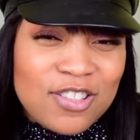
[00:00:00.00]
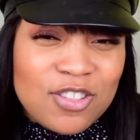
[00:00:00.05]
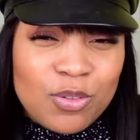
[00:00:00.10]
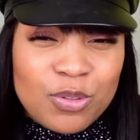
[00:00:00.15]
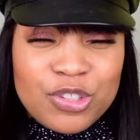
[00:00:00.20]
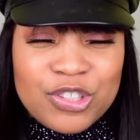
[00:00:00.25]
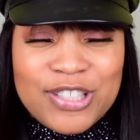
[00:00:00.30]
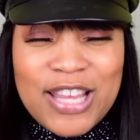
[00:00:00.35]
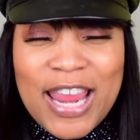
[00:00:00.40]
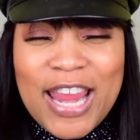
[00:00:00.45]
or
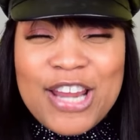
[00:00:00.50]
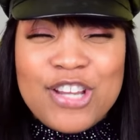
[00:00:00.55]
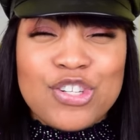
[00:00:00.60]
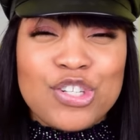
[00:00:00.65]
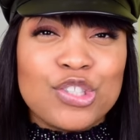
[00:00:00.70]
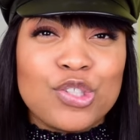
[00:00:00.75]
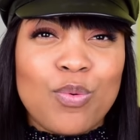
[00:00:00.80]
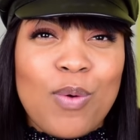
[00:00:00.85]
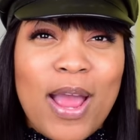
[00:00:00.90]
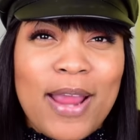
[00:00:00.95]

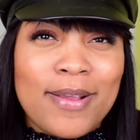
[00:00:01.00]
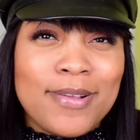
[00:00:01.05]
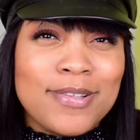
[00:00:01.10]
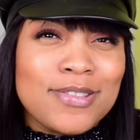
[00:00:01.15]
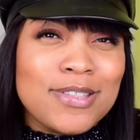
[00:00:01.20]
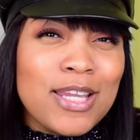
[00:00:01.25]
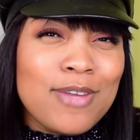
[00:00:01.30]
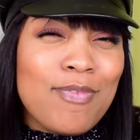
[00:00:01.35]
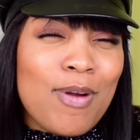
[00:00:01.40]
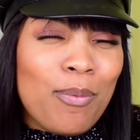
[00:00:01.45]
stages so I can
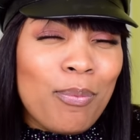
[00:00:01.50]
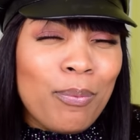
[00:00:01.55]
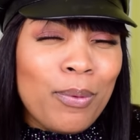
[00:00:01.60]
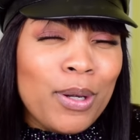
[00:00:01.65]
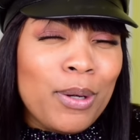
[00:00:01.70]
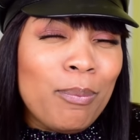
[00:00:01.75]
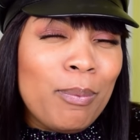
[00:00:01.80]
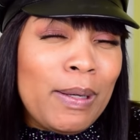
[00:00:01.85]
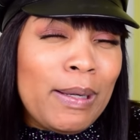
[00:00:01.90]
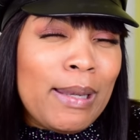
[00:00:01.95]
see if I
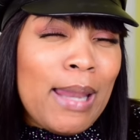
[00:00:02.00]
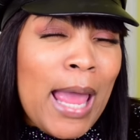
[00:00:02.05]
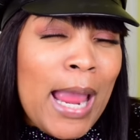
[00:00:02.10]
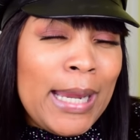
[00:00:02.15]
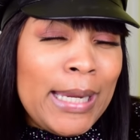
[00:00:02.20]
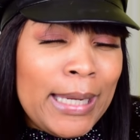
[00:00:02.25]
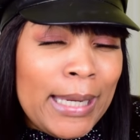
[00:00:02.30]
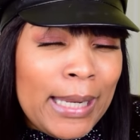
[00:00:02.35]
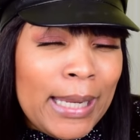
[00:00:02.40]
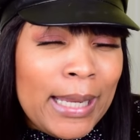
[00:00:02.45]
really
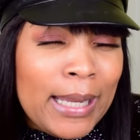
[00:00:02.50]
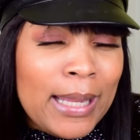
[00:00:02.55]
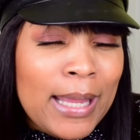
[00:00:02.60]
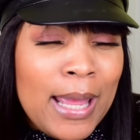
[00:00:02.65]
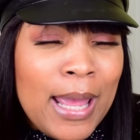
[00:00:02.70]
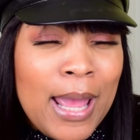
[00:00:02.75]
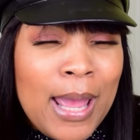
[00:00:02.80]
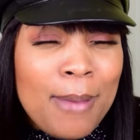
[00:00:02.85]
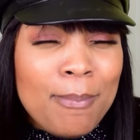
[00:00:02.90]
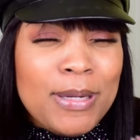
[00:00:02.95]
like it.
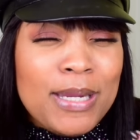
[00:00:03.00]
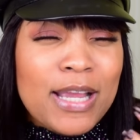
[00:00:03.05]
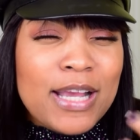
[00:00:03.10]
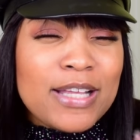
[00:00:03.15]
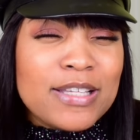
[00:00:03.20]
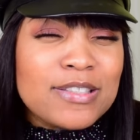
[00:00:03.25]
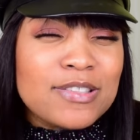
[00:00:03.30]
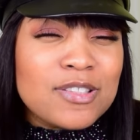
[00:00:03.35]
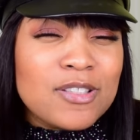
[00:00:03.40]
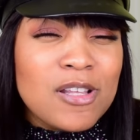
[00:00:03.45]

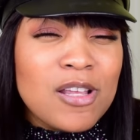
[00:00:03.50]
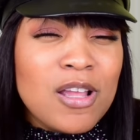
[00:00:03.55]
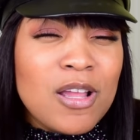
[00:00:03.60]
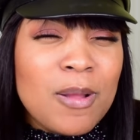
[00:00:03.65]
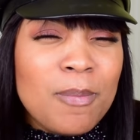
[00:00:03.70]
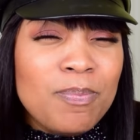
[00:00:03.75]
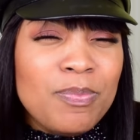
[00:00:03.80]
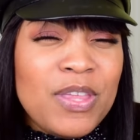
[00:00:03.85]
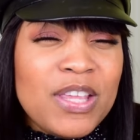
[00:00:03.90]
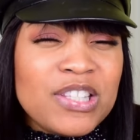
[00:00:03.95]
Because
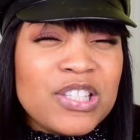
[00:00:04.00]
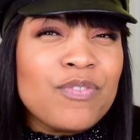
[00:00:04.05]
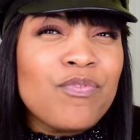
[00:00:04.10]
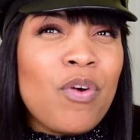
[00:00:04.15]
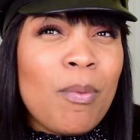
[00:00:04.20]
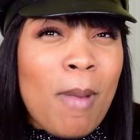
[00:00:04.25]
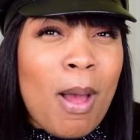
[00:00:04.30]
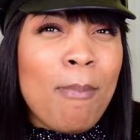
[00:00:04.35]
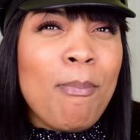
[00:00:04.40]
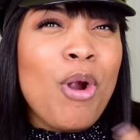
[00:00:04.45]
this is
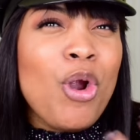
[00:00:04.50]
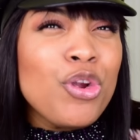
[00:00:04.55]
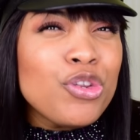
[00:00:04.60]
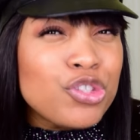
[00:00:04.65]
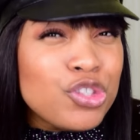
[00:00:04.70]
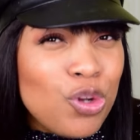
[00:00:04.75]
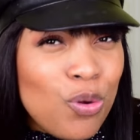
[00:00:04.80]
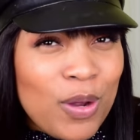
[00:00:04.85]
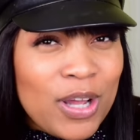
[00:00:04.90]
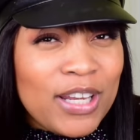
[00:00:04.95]
for my
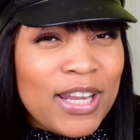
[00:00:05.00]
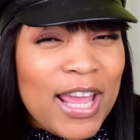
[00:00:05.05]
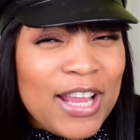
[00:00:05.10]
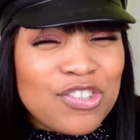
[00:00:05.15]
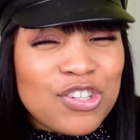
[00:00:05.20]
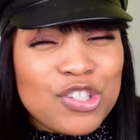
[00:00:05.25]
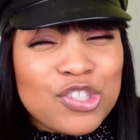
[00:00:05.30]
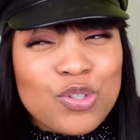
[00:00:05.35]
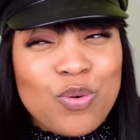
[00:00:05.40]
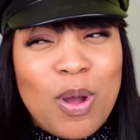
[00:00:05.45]
personal
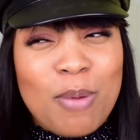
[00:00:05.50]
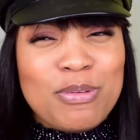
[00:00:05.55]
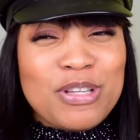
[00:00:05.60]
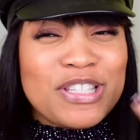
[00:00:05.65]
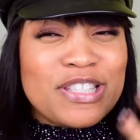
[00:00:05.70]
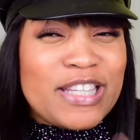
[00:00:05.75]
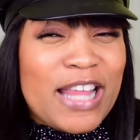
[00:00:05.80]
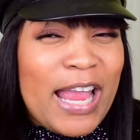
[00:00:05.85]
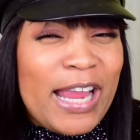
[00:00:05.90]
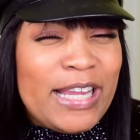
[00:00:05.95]
collection, so I'm
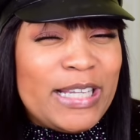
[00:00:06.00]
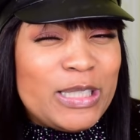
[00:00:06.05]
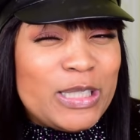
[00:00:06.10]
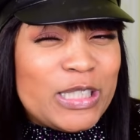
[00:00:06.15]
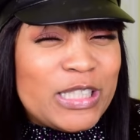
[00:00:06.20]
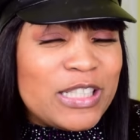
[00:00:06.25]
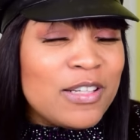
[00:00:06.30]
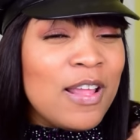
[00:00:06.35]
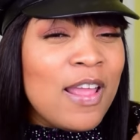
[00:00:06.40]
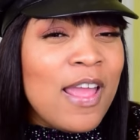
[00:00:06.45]
just like,
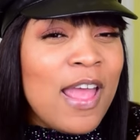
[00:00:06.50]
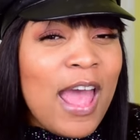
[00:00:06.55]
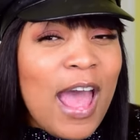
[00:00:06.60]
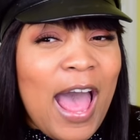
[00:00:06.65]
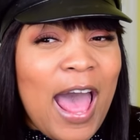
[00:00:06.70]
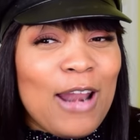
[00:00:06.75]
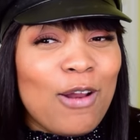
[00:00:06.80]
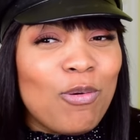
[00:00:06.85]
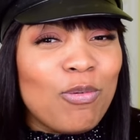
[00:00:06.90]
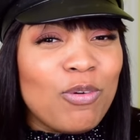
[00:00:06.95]
I
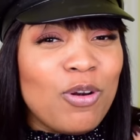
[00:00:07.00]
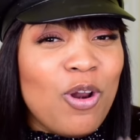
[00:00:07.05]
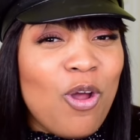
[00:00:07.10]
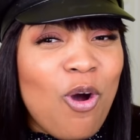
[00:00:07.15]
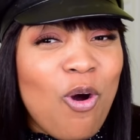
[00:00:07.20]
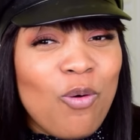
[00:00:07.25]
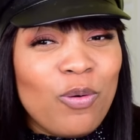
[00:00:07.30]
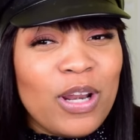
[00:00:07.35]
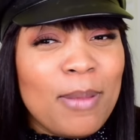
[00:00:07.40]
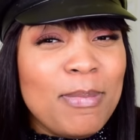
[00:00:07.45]
don't
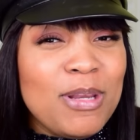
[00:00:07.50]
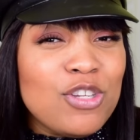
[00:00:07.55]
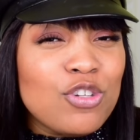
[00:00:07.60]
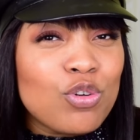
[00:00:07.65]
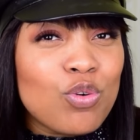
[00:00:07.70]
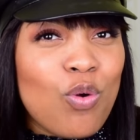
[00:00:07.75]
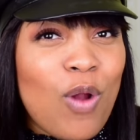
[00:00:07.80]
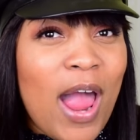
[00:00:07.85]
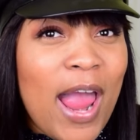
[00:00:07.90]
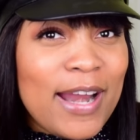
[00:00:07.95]
know. Let me
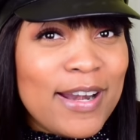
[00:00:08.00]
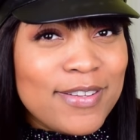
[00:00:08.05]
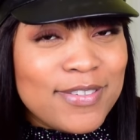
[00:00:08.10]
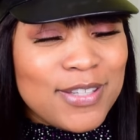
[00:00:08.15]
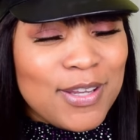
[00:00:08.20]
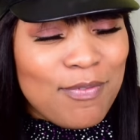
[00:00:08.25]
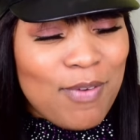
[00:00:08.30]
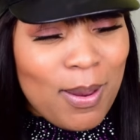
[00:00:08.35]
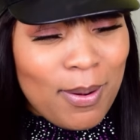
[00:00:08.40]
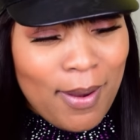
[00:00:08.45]
try to see
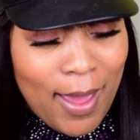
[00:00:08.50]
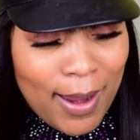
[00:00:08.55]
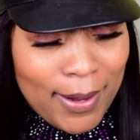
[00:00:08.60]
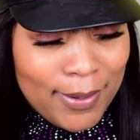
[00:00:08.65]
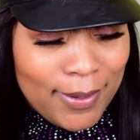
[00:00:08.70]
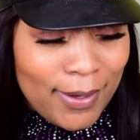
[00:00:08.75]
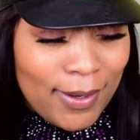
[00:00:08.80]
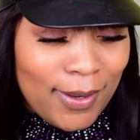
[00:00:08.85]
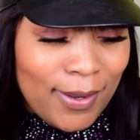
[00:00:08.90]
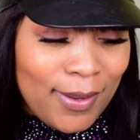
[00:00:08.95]
if I
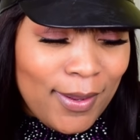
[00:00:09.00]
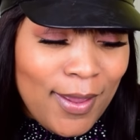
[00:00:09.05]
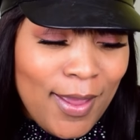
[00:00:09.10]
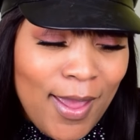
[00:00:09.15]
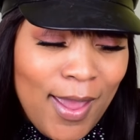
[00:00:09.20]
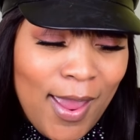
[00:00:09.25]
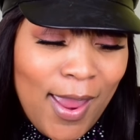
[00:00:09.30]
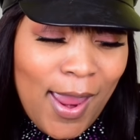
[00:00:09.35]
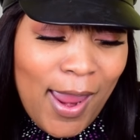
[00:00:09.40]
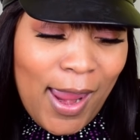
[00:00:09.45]
like it.
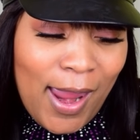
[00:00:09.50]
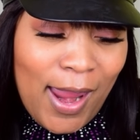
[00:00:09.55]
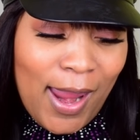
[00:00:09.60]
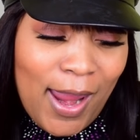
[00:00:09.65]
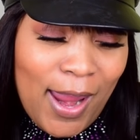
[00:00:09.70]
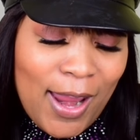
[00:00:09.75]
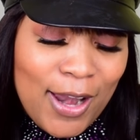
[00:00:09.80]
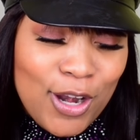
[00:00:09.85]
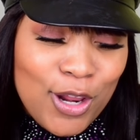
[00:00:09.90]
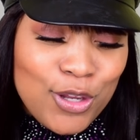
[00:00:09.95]

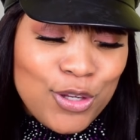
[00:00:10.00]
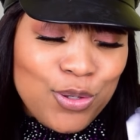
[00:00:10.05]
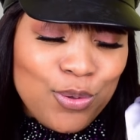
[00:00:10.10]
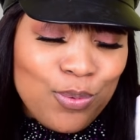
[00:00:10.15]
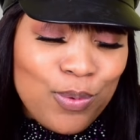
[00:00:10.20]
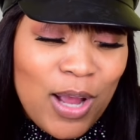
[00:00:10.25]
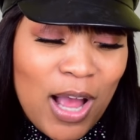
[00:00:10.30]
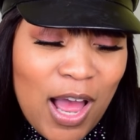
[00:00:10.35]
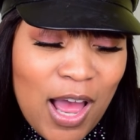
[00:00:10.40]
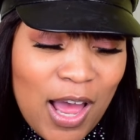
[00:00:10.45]
And you
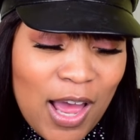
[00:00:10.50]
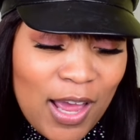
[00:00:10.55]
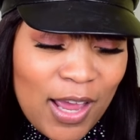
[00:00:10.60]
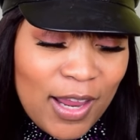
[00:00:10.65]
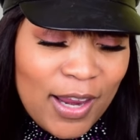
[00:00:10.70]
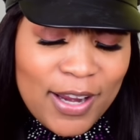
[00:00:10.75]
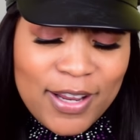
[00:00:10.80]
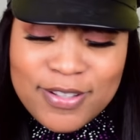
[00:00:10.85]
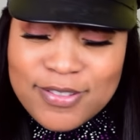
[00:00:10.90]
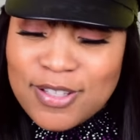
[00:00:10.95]

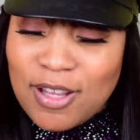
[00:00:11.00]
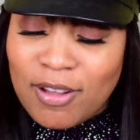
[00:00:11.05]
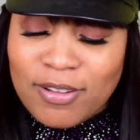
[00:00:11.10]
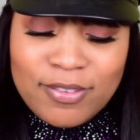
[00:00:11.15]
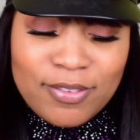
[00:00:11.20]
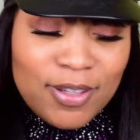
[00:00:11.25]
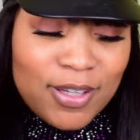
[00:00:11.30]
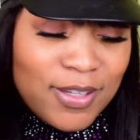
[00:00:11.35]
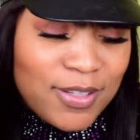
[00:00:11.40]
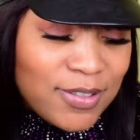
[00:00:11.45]
guys,
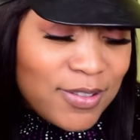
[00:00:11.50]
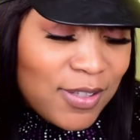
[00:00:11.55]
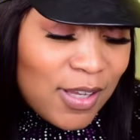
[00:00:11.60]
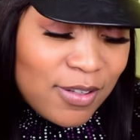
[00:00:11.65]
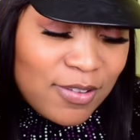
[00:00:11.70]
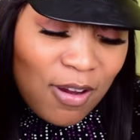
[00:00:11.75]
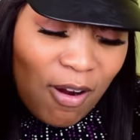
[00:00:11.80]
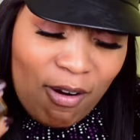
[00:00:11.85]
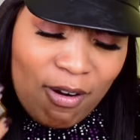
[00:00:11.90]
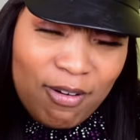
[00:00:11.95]
this
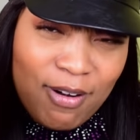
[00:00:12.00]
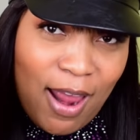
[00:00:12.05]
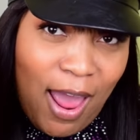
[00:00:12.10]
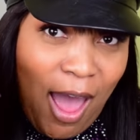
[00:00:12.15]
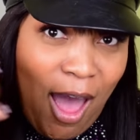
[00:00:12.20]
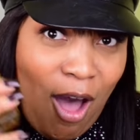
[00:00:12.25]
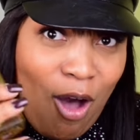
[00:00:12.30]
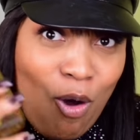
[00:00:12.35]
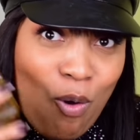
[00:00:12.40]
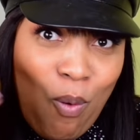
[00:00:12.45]
turned
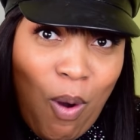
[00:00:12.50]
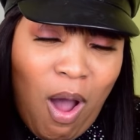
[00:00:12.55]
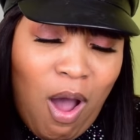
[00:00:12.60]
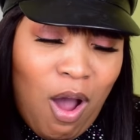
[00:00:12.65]
out